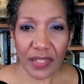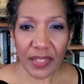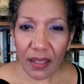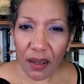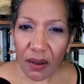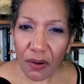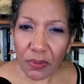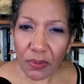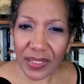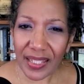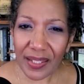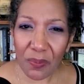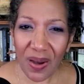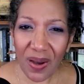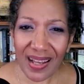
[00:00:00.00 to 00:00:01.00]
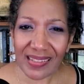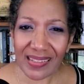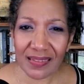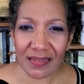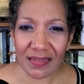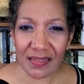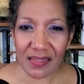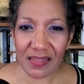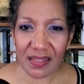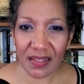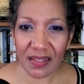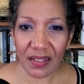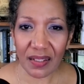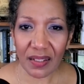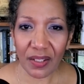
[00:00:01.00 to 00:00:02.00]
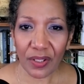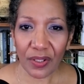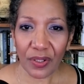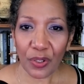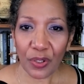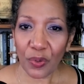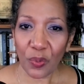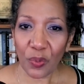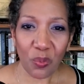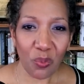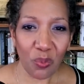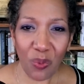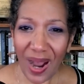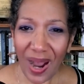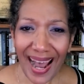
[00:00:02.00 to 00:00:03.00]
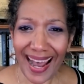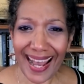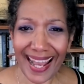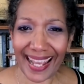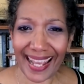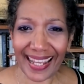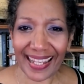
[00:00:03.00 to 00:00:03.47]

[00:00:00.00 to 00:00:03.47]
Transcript: The only ones. Why?